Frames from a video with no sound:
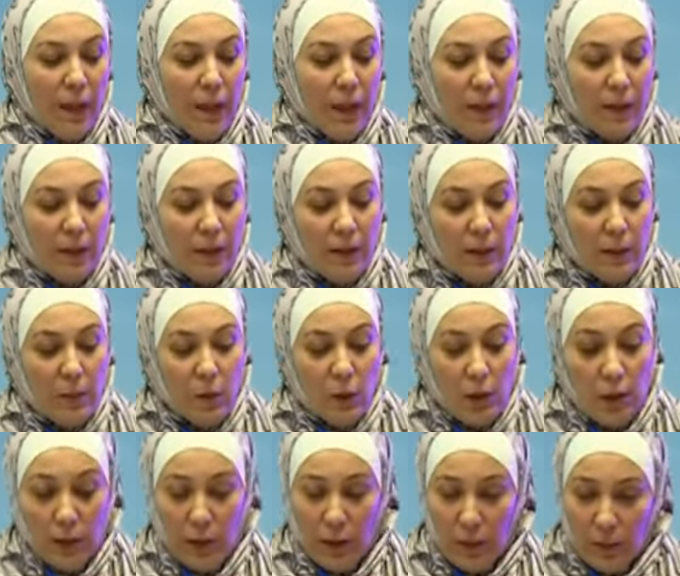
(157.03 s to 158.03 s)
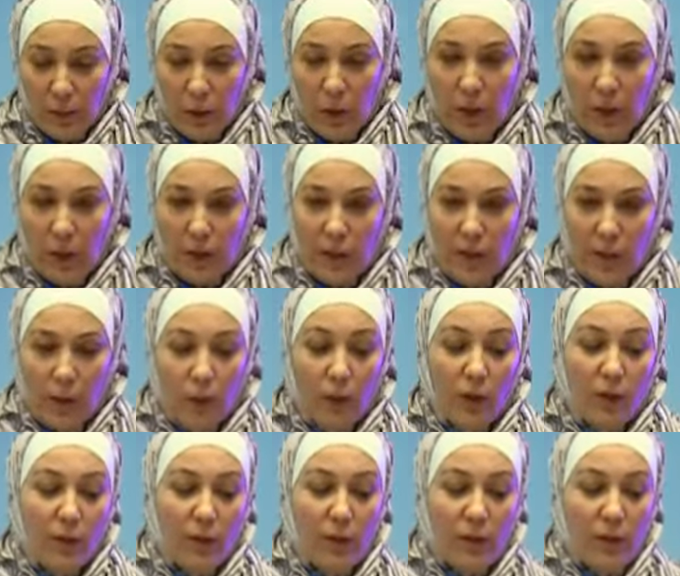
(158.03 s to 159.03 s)
It simulates the
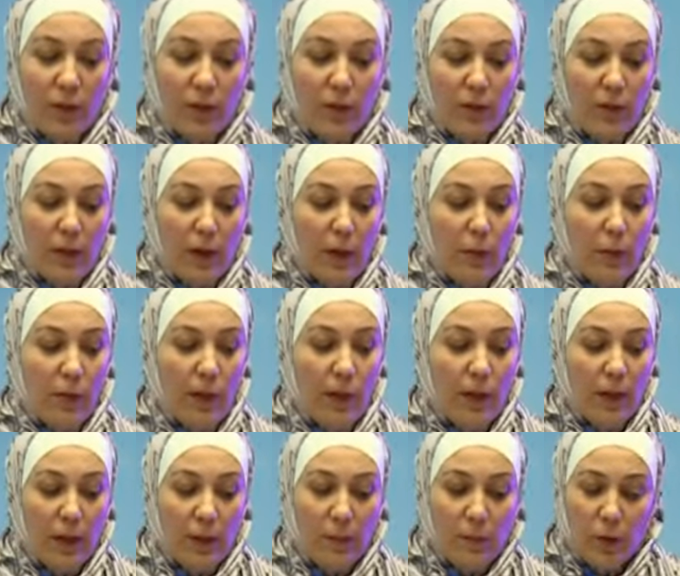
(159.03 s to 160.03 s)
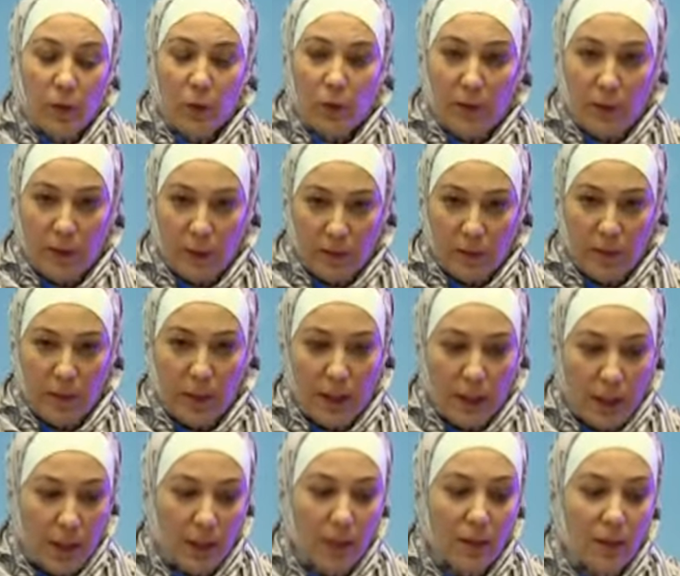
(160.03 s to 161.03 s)
water transfer within and between
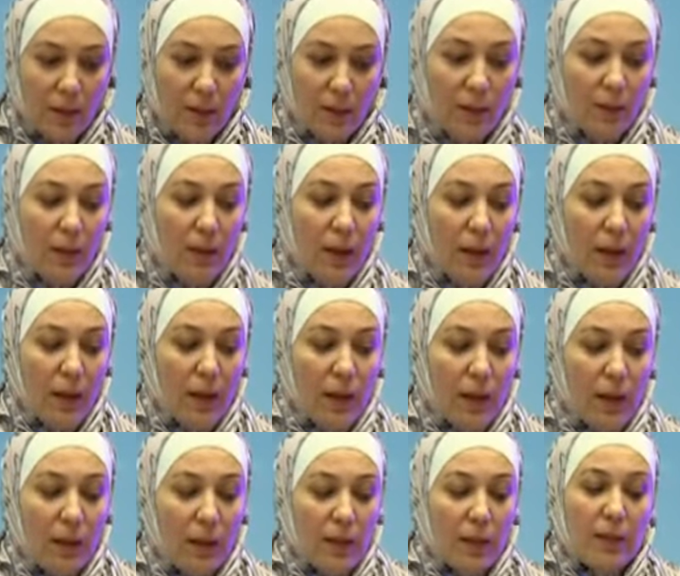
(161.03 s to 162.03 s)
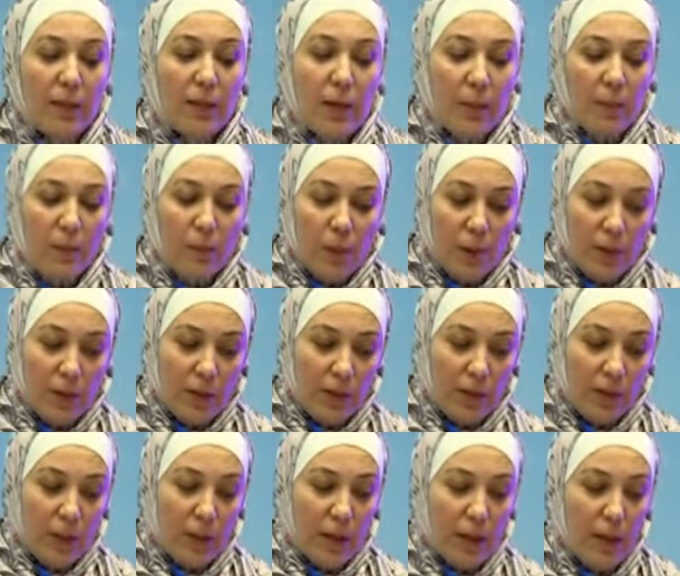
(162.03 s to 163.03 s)
governorates. It is a
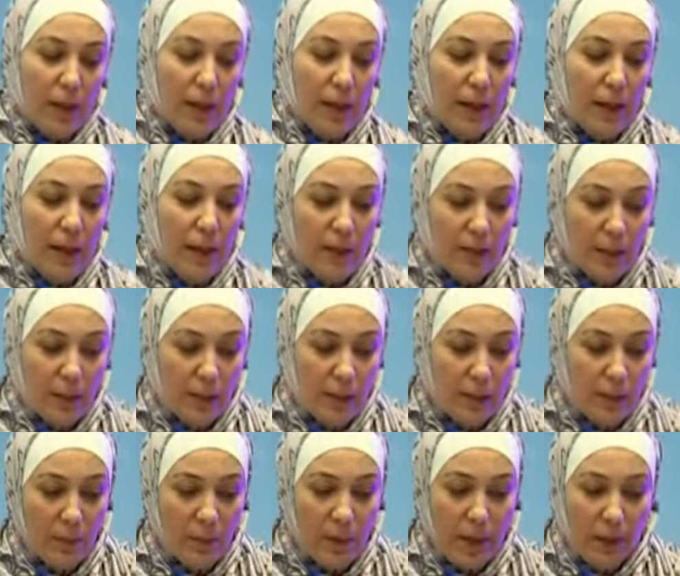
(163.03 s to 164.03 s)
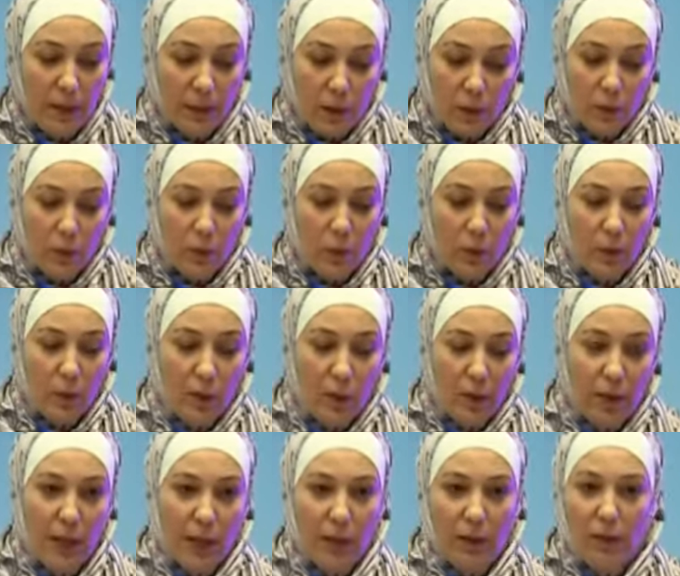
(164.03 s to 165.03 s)
policy analysis and planning tool
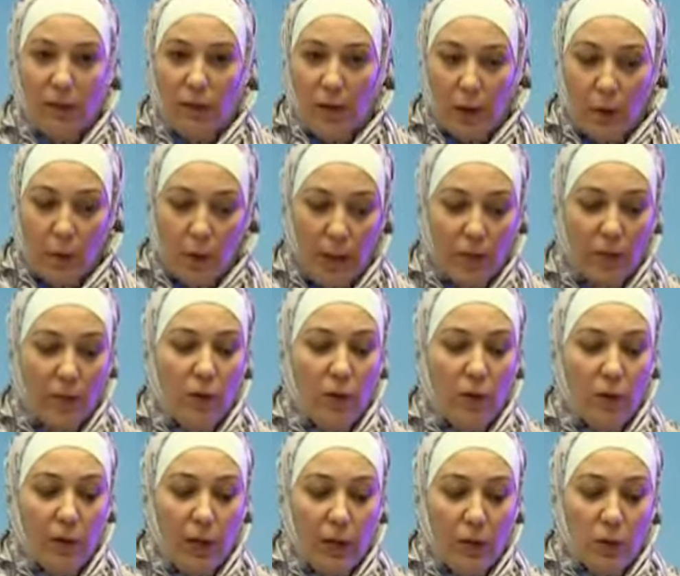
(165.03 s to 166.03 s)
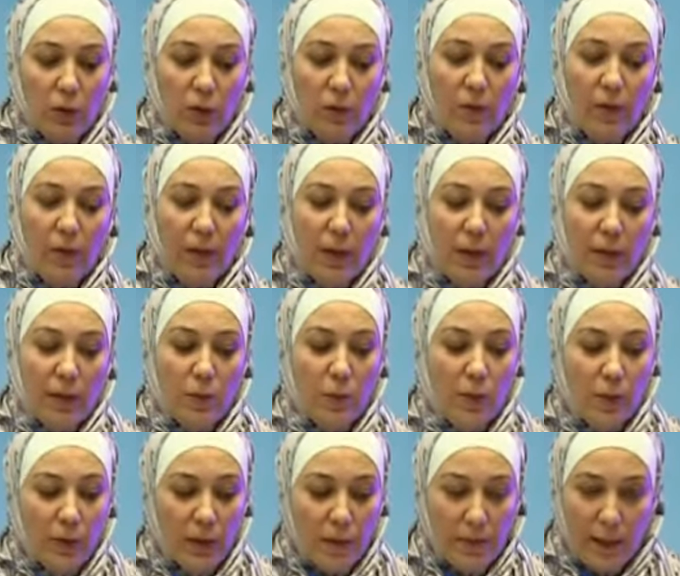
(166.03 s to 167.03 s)
that evaluates for a range of various
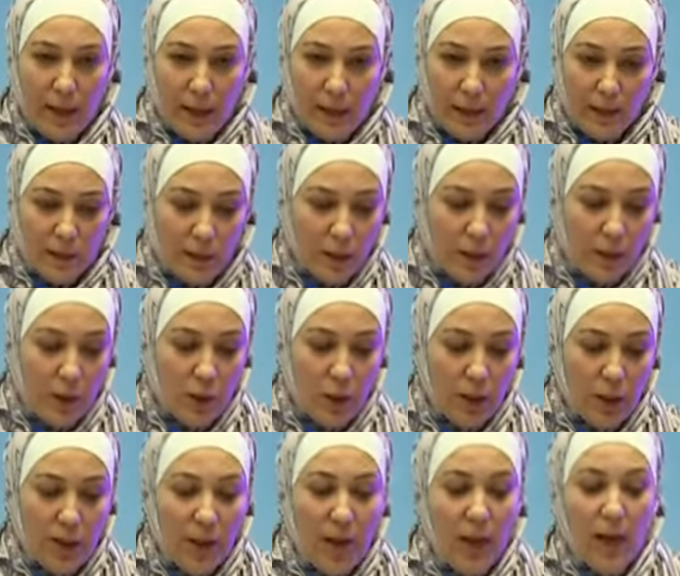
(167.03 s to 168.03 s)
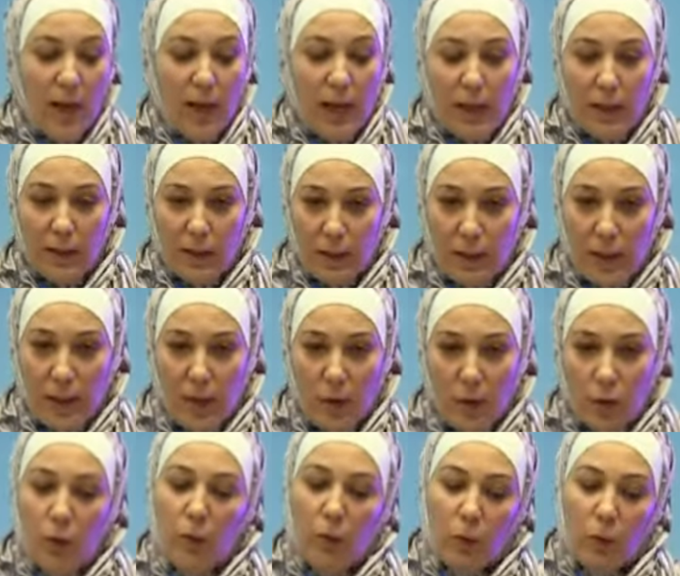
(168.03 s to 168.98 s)
water planning strategies and scenarios.